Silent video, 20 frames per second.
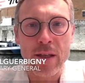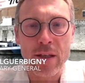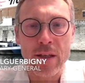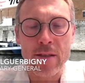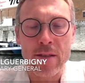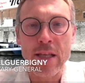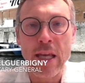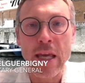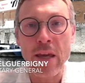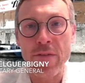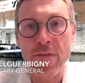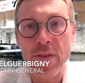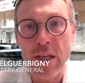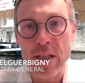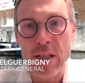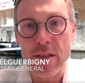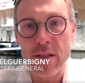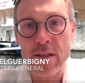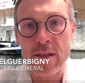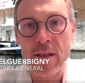
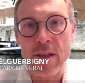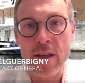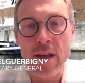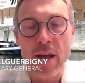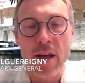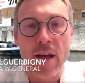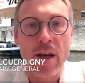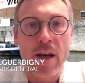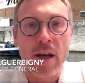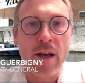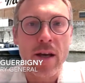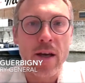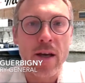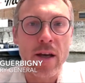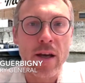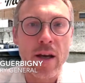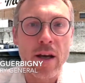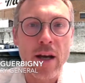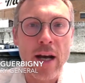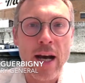savings
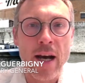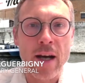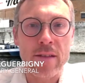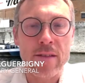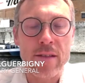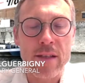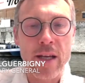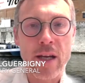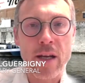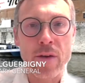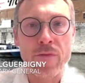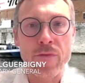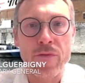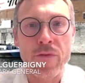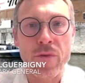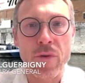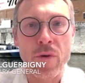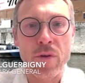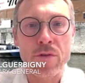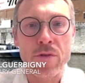are there
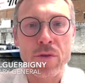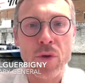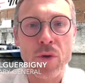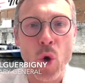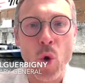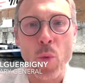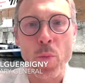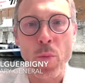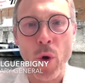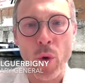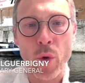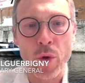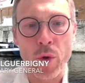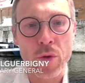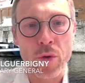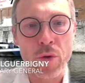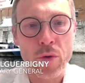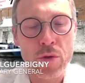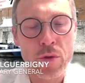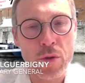for the
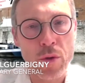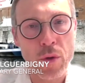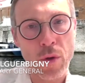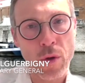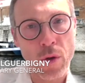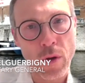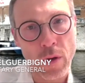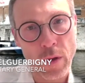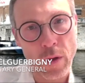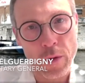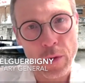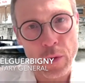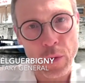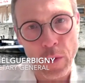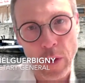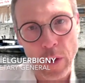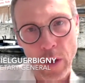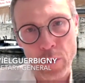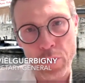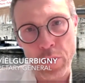homeowners or
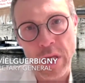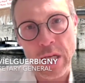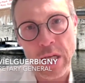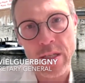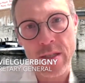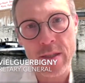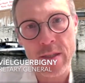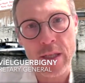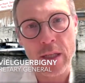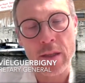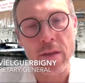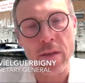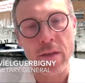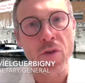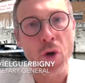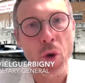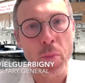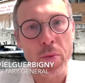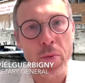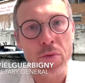real estate
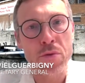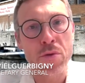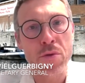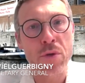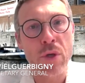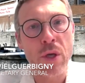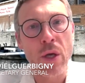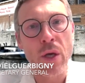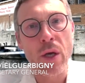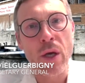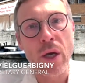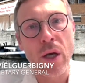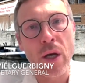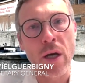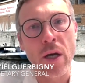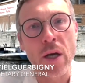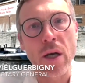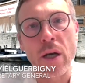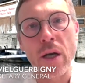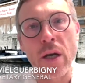developers
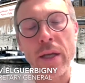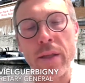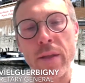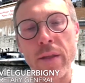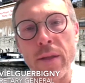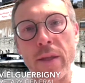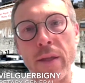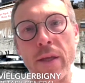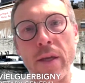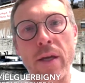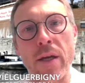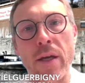and